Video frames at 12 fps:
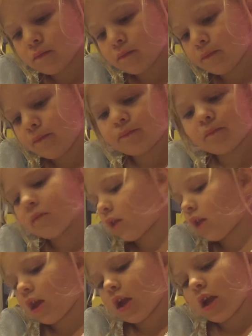Mm.
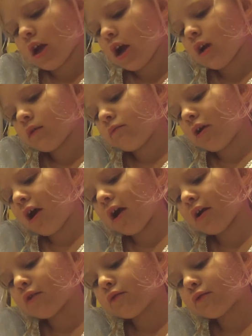
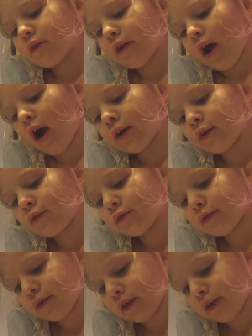I don't. I don't